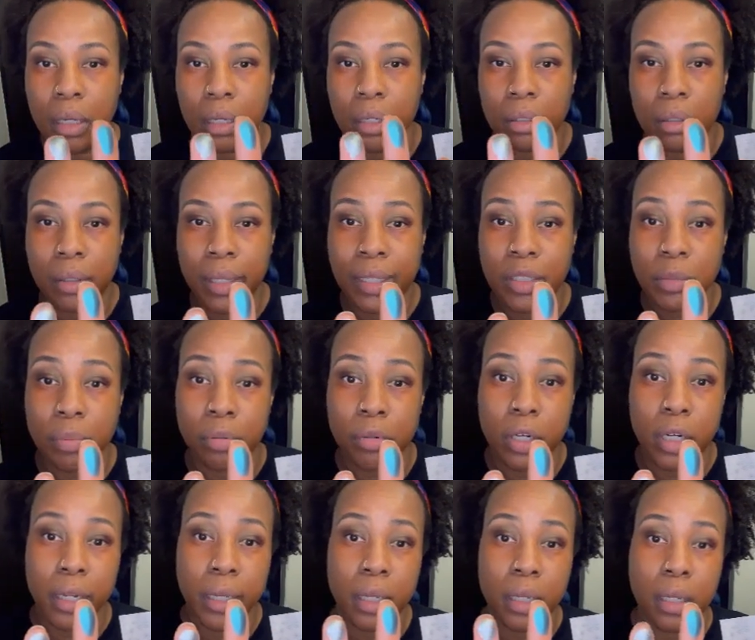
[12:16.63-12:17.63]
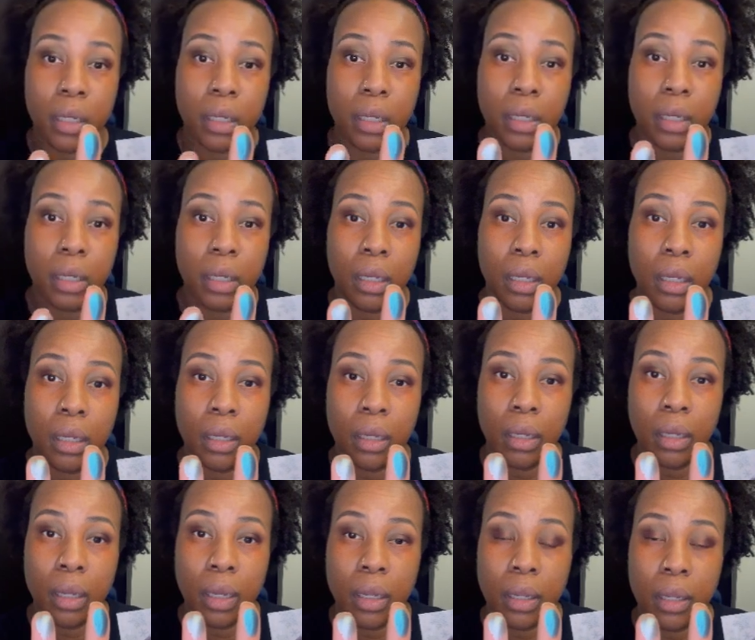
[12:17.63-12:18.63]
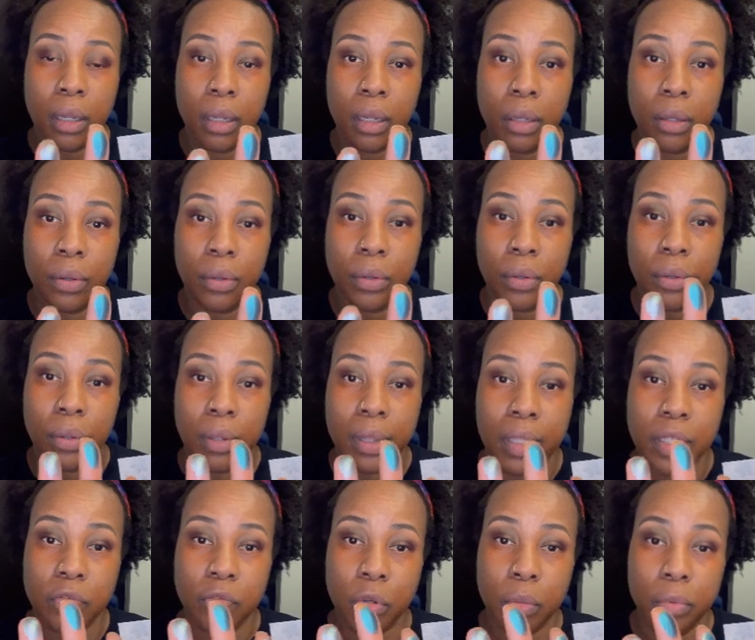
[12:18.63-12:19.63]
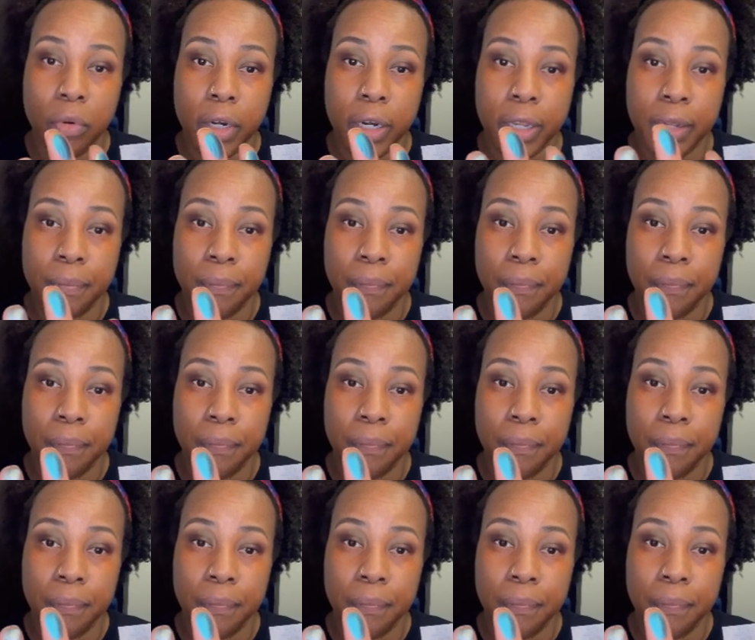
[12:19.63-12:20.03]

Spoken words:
Oh, that's pretty. Yeah, that's real pretty.